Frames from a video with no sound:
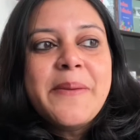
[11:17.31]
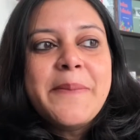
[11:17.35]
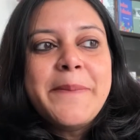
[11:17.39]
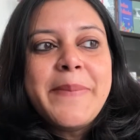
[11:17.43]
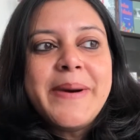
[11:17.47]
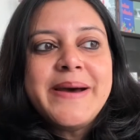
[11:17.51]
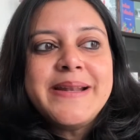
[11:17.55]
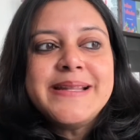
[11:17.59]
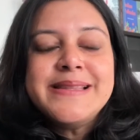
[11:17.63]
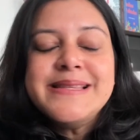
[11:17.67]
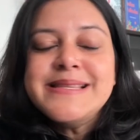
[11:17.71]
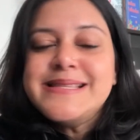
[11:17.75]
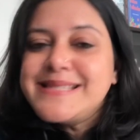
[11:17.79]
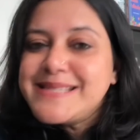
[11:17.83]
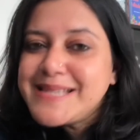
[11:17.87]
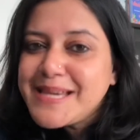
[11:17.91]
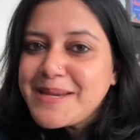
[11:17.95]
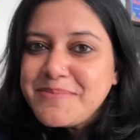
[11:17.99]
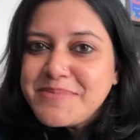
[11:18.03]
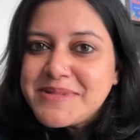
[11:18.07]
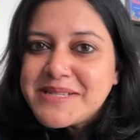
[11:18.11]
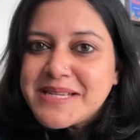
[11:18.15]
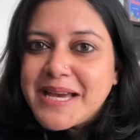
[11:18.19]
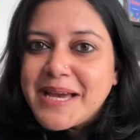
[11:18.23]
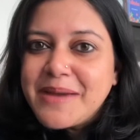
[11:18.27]
But at the
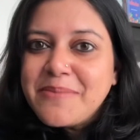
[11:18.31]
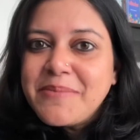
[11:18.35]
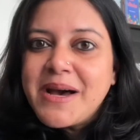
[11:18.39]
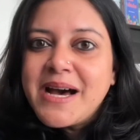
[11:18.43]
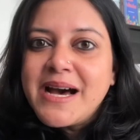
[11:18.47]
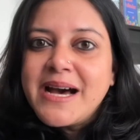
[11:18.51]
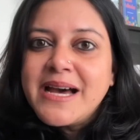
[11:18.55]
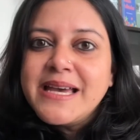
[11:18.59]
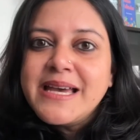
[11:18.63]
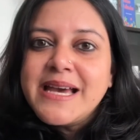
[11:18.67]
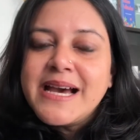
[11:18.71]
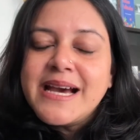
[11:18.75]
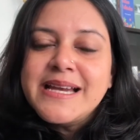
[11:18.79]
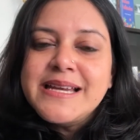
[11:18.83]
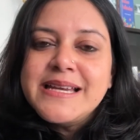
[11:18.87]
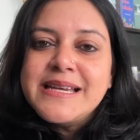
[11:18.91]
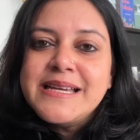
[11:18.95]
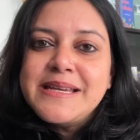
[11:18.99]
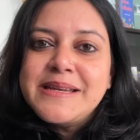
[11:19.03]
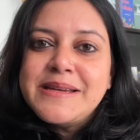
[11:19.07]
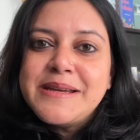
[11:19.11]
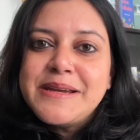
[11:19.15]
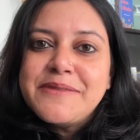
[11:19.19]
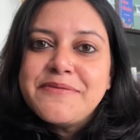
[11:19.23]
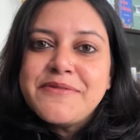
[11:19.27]
same time,
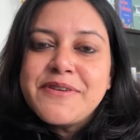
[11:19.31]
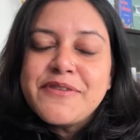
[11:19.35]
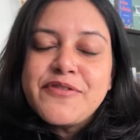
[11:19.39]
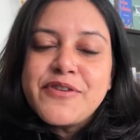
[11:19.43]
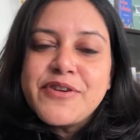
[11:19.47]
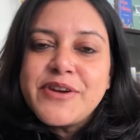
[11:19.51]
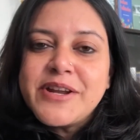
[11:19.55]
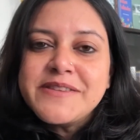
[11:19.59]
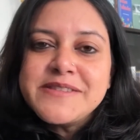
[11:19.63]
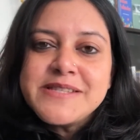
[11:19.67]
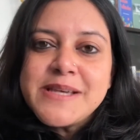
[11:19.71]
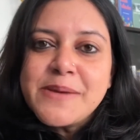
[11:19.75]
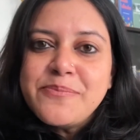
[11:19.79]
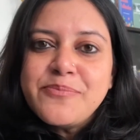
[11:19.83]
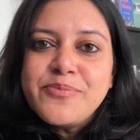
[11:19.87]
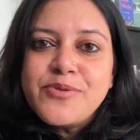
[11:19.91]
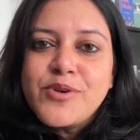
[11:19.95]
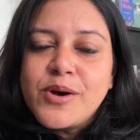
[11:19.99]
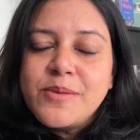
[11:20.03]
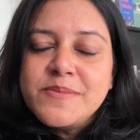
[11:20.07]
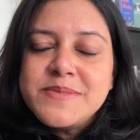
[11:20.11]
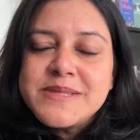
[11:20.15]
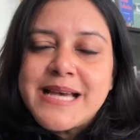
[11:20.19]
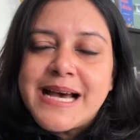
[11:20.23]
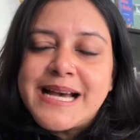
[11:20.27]
for some
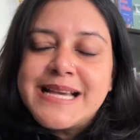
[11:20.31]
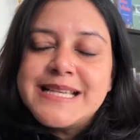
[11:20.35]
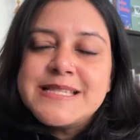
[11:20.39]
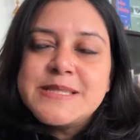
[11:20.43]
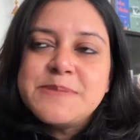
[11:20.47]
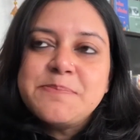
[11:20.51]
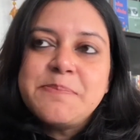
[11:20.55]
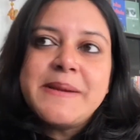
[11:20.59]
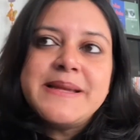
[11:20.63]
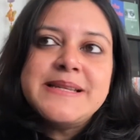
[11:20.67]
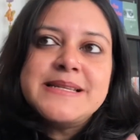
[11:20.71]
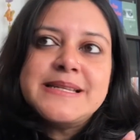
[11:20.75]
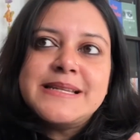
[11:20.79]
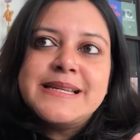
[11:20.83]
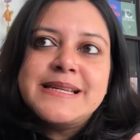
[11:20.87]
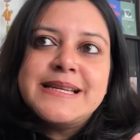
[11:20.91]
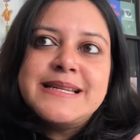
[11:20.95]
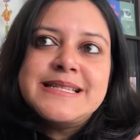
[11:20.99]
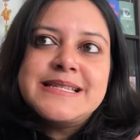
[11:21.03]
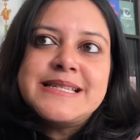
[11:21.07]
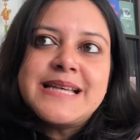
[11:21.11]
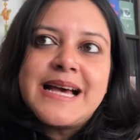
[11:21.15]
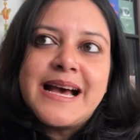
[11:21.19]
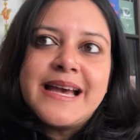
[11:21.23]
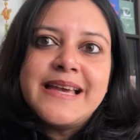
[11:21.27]
prompts, I spend an
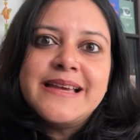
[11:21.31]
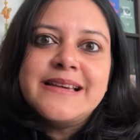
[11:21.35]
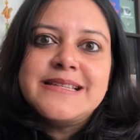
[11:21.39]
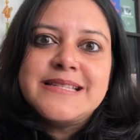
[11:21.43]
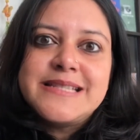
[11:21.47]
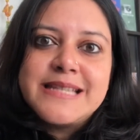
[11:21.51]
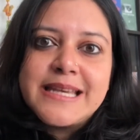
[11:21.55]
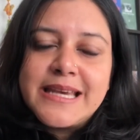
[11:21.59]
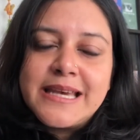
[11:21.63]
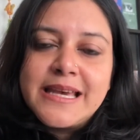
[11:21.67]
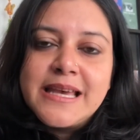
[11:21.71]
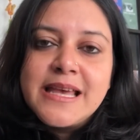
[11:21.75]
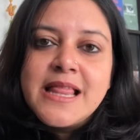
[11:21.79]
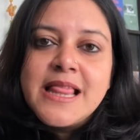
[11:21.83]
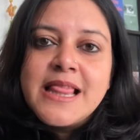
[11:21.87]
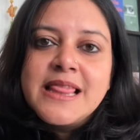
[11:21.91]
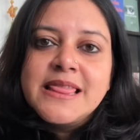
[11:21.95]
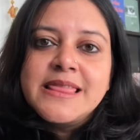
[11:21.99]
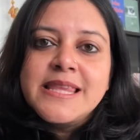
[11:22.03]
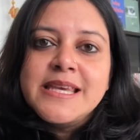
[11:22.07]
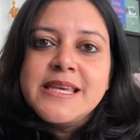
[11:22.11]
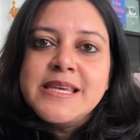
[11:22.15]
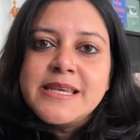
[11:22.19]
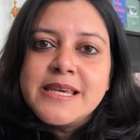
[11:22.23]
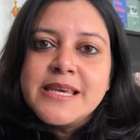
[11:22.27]
entire day
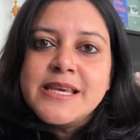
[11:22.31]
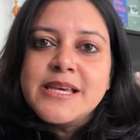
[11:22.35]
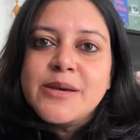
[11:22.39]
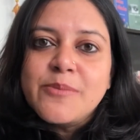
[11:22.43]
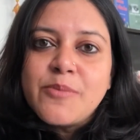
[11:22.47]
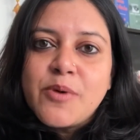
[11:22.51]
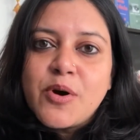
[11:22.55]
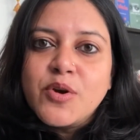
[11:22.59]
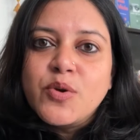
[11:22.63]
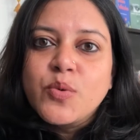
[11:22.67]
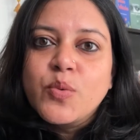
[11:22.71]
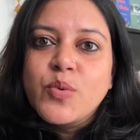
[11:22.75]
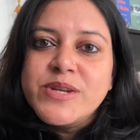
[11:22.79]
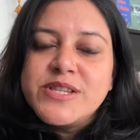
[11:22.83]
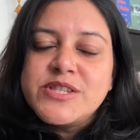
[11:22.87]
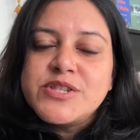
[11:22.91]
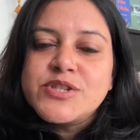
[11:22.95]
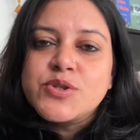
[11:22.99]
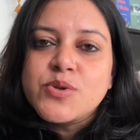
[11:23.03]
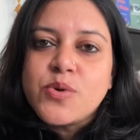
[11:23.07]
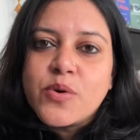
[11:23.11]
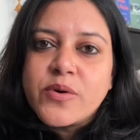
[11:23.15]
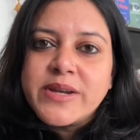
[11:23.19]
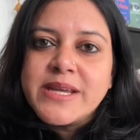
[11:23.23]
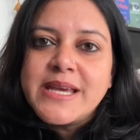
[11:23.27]
thinking about which
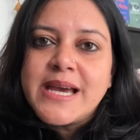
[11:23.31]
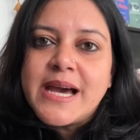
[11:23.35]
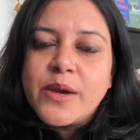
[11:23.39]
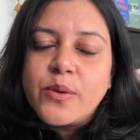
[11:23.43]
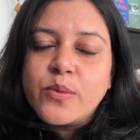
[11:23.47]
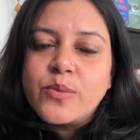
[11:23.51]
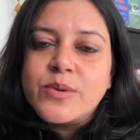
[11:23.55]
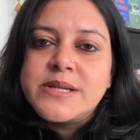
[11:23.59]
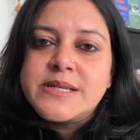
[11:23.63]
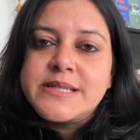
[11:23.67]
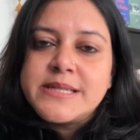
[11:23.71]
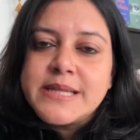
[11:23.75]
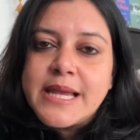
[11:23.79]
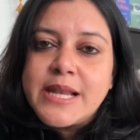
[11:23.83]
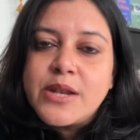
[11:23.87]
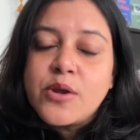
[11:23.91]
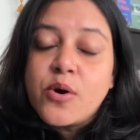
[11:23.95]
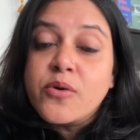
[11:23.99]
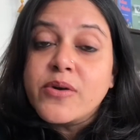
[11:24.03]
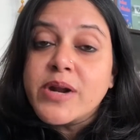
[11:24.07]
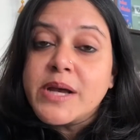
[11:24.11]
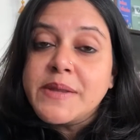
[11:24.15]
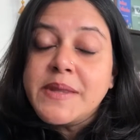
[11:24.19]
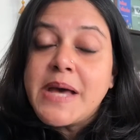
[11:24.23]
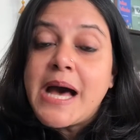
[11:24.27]
story I will tell, or
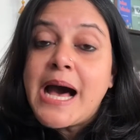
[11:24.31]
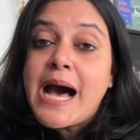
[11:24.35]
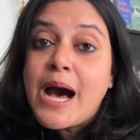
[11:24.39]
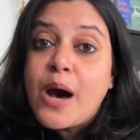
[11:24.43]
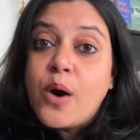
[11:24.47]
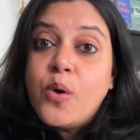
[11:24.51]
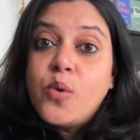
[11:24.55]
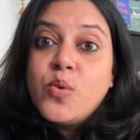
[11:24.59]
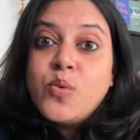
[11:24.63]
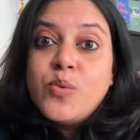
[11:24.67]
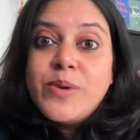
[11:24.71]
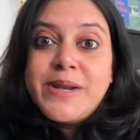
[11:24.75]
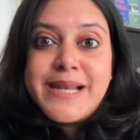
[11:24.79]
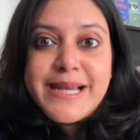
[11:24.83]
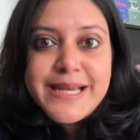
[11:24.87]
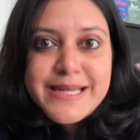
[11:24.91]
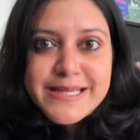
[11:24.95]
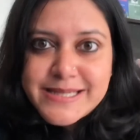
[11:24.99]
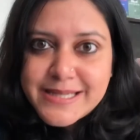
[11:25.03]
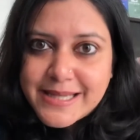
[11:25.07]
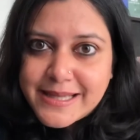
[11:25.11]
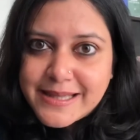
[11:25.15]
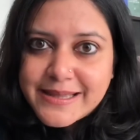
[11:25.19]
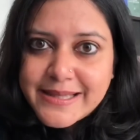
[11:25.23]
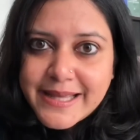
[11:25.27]
rather how will I
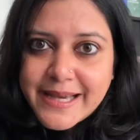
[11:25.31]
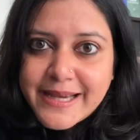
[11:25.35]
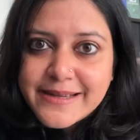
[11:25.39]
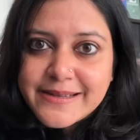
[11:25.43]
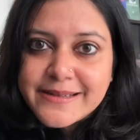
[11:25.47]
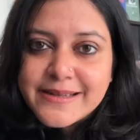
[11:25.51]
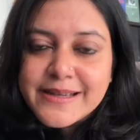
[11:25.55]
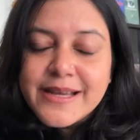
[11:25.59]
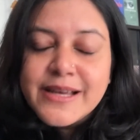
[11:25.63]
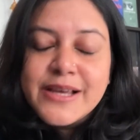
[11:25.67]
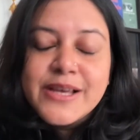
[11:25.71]
tell that.